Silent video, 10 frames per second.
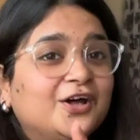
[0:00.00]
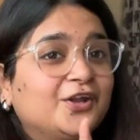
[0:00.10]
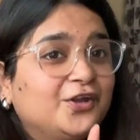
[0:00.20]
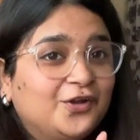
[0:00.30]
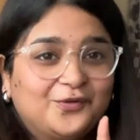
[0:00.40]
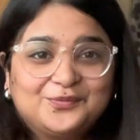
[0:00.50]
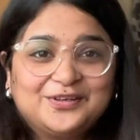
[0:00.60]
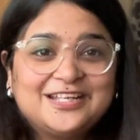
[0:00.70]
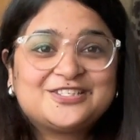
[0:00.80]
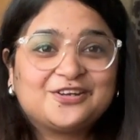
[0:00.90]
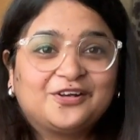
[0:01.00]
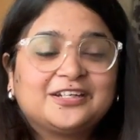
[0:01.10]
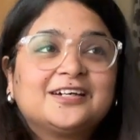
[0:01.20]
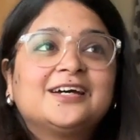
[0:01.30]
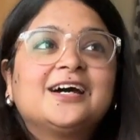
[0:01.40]
No, it's not.
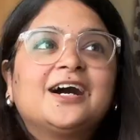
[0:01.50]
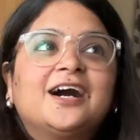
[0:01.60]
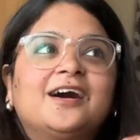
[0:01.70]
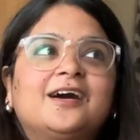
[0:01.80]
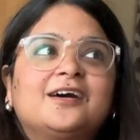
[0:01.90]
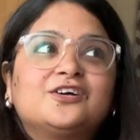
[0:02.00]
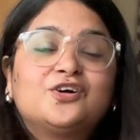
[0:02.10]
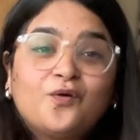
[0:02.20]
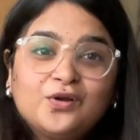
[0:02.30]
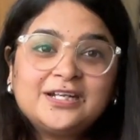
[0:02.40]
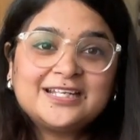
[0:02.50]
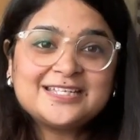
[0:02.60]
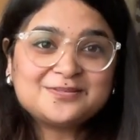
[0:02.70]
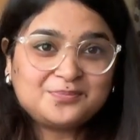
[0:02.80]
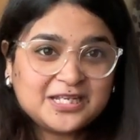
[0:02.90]
Gold
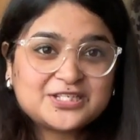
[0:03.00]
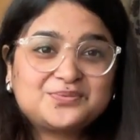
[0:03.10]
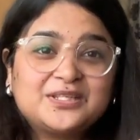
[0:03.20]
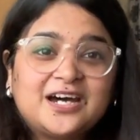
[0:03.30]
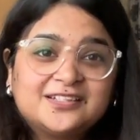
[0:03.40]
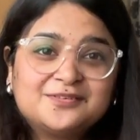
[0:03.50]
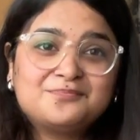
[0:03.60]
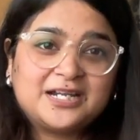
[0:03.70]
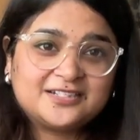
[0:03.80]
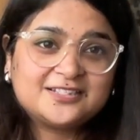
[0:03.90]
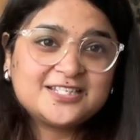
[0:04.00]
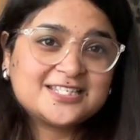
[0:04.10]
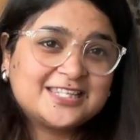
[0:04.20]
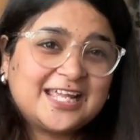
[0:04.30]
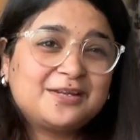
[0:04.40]
is mixed with other metals
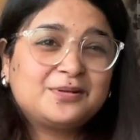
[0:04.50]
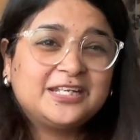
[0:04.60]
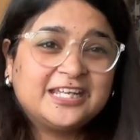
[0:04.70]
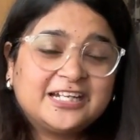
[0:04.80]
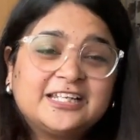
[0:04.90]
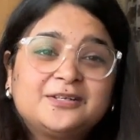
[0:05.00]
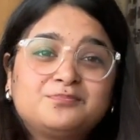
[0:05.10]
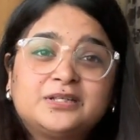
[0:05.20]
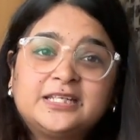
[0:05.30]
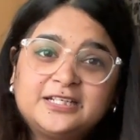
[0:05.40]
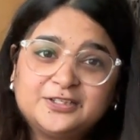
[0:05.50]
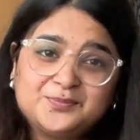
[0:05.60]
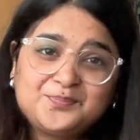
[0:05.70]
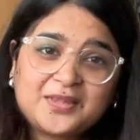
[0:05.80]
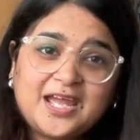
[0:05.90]
like nickel and
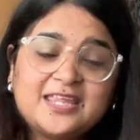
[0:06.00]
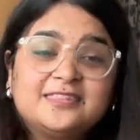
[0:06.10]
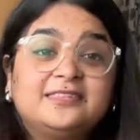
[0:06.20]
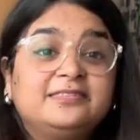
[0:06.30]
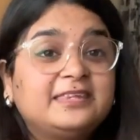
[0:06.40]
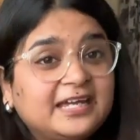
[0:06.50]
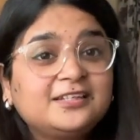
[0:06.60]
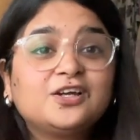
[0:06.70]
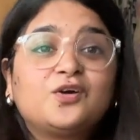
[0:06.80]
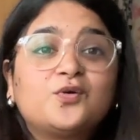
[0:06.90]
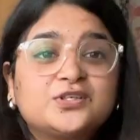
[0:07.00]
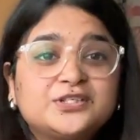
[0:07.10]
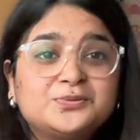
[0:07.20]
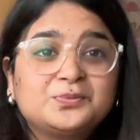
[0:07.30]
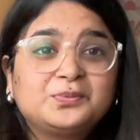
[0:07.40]
palladium and then
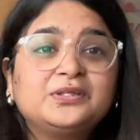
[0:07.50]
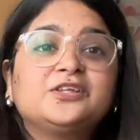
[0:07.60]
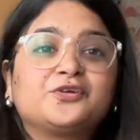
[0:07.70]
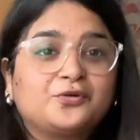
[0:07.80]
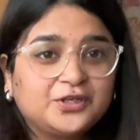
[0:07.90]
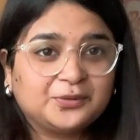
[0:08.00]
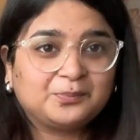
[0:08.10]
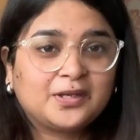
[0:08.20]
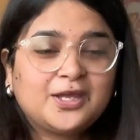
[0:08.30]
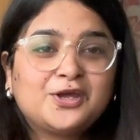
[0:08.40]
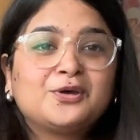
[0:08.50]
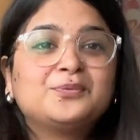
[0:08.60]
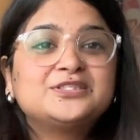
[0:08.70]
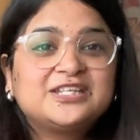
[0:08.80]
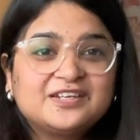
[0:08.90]
coated with rhodium,
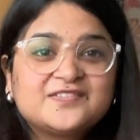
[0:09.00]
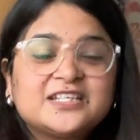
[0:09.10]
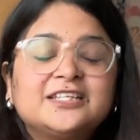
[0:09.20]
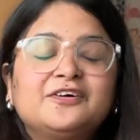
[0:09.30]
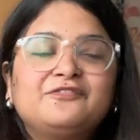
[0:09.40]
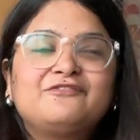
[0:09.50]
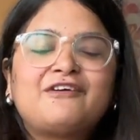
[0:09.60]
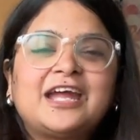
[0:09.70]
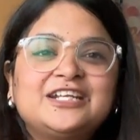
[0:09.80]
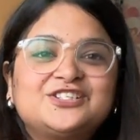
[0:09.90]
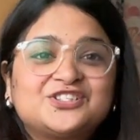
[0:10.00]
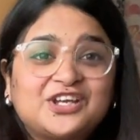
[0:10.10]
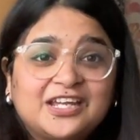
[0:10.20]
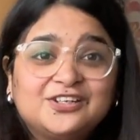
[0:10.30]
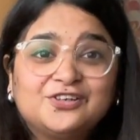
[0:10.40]
which gives it the white
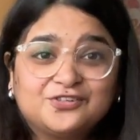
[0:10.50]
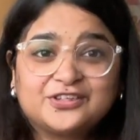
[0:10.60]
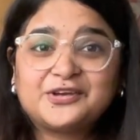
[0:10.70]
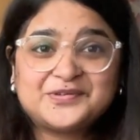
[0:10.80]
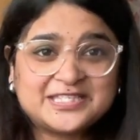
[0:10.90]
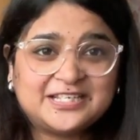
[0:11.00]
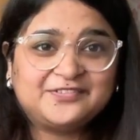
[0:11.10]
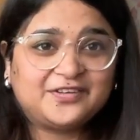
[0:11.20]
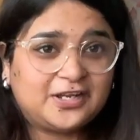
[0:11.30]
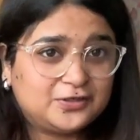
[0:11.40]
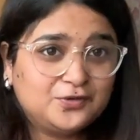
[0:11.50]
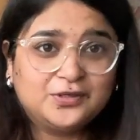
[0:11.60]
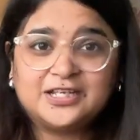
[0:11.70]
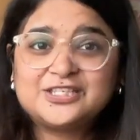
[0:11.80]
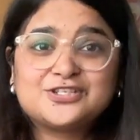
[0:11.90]
shine look that we see in white gold.
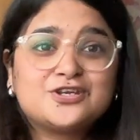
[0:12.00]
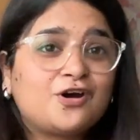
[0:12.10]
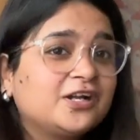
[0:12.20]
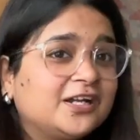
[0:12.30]
It's not